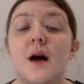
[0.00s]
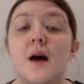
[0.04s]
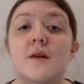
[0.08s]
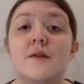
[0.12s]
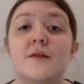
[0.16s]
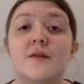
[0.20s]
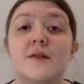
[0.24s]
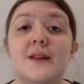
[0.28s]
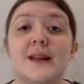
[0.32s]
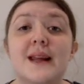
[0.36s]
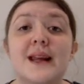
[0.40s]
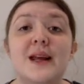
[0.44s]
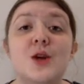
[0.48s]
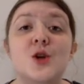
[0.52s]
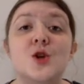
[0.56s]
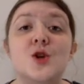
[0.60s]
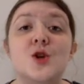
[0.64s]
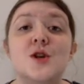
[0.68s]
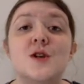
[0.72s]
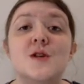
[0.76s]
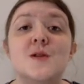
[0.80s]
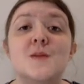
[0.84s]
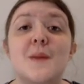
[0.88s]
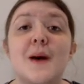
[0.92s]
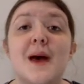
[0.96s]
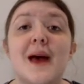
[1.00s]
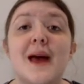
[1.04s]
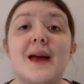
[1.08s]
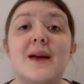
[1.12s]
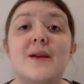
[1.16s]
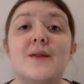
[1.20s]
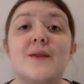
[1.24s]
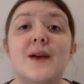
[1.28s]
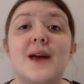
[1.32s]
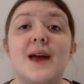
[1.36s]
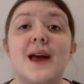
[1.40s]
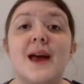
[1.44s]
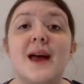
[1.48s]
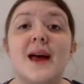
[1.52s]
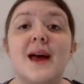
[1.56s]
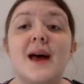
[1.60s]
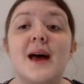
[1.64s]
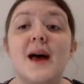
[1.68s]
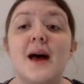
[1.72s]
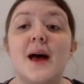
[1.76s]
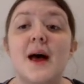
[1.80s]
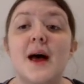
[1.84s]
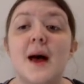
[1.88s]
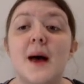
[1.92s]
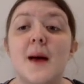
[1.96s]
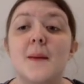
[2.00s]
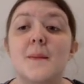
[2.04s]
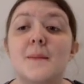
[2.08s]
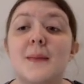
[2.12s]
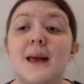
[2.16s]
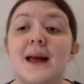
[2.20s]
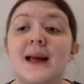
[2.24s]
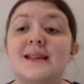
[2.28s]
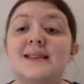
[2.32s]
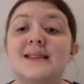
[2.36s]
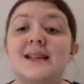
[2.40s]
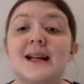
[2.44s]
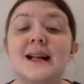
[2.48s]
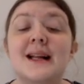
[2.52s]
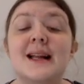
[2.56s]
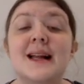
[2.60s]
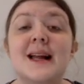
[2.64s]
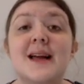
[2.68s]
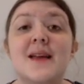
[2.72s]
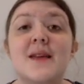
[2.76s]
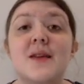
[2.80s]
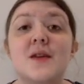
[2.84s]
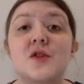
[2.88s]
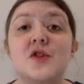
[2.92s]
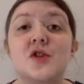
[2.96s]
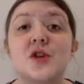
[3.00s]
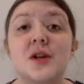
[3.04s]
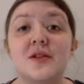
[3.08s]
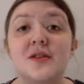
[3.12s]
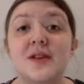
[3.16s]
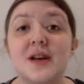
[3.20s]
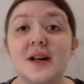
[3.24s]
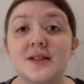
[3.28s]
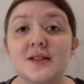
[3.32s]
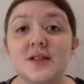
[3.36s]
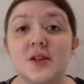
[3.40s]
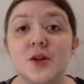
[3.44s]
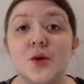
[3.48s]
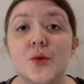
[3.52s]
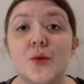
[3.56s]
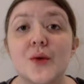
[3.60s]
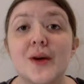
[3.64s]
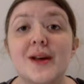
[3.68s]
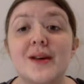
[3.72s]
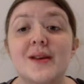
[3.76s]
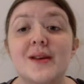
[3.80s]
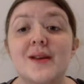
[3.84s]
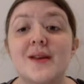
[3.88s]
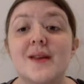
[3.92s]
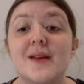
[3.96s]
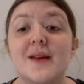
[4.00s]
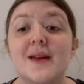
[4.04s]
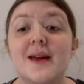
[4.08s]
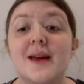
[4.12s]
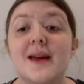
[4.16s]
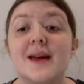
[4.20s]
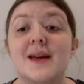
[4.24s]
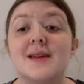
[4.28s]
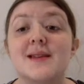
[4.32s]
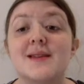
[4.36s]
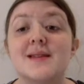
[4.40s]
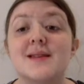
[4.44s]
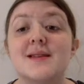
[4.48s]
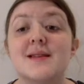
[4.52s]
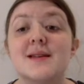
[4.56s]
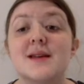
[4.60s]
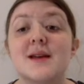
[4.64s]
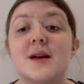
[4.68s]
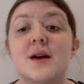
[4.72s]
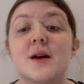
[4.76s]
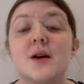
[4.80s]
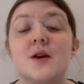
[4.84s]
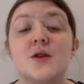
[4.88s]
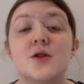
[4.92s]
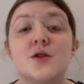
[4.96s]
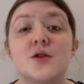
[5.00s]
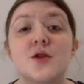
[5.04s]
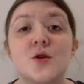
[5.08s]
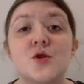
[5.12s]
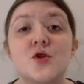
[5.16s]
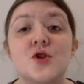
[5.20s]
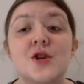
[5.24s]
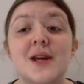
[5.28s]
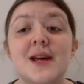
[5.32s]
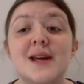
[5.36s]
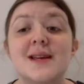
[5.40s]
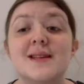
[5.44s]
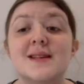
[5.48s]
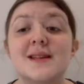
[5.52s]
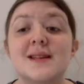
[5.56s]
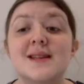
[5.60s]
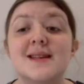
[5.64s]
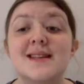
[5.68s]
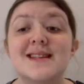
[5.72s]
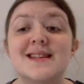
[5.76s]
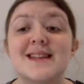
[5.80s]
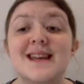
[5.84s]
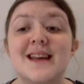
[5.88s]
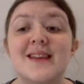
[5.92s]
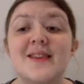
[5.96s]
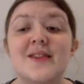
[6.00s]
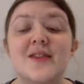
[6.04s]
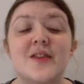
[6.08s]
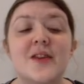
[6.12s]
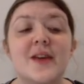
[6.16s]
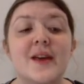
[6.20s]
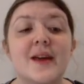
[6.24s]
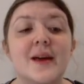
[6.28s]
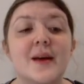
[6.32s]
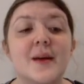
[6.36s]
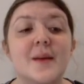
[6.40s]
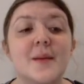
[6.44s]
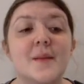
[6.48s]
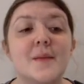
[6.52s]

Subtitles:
Felicia's behaviour here makes it clear that she does agree to the kiss, so she is consenting.